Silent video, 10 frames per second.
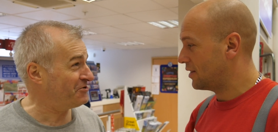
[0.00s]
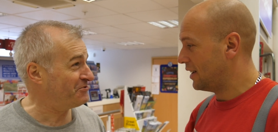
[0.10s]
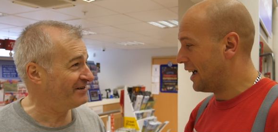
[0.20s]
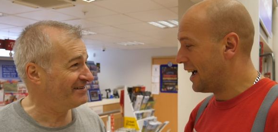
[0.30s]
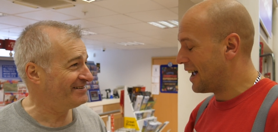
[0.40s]
Speaker 1: two?
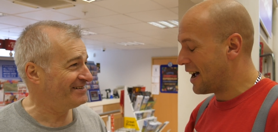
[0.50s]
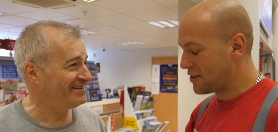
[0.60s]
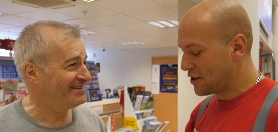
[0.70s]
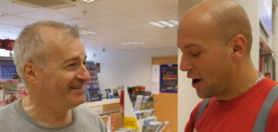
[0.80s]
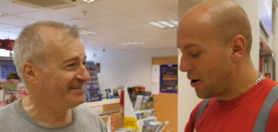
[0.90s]
Yeah, yeah,
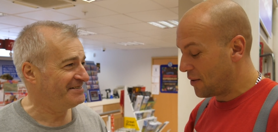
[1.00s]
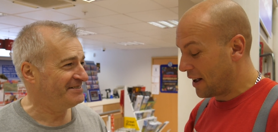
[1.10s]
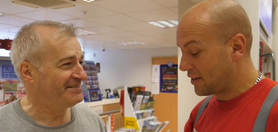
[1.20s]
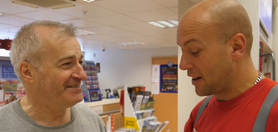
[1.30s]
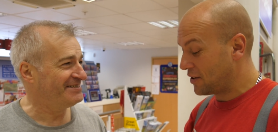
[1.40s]
so
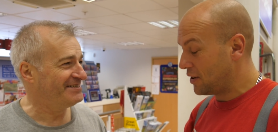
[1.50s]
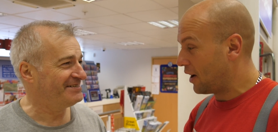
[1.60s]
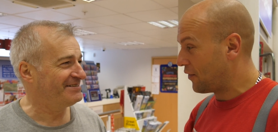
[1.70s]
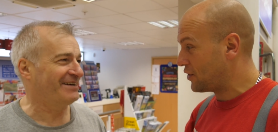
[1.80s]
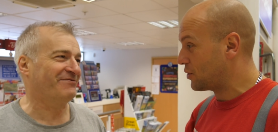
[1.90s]
that's actually
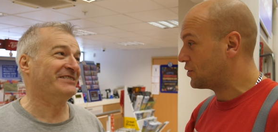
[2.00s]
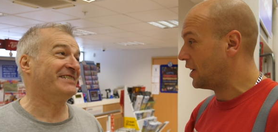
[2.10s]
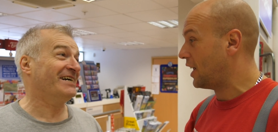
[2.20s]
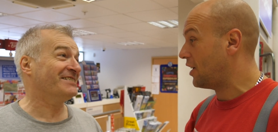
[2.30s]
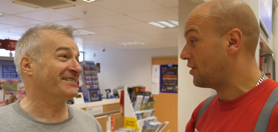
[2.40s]
like physical C
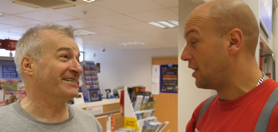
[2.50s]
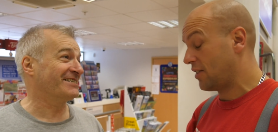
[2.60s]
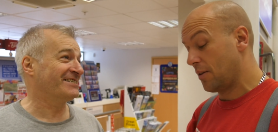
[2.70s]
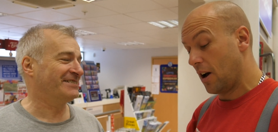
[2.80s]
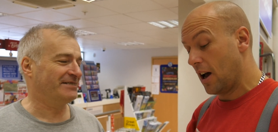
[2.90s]
Ds.
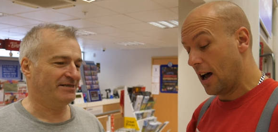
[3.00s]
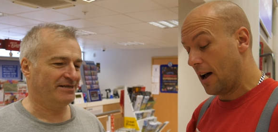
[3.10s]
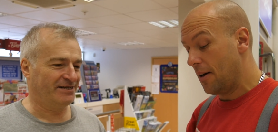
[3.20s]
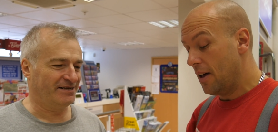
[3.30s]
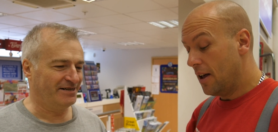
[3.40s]
Uh,